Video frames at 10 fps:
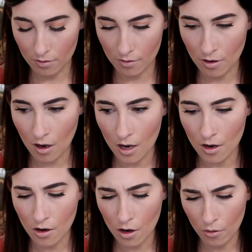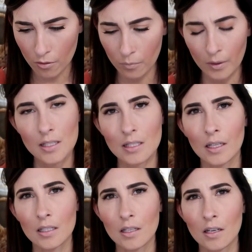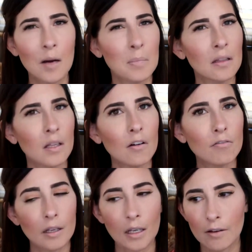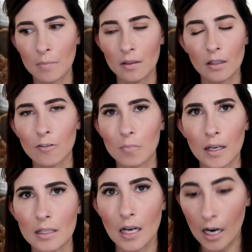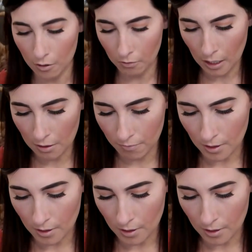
not known what it's like to not be loved. Like, I've been loved my entire life.